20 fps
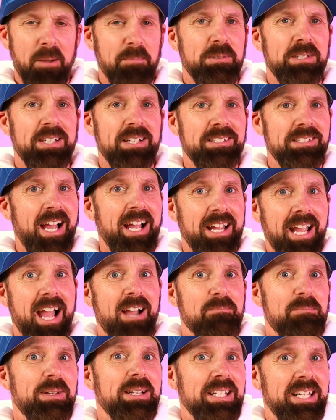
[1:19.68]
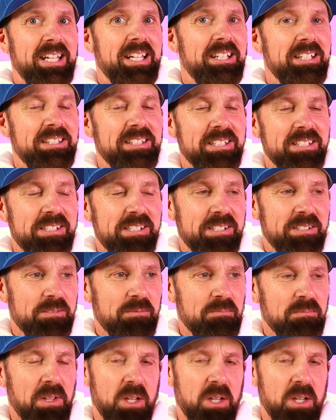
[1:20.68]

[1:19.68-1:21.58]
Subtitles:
empty because I have been eating these.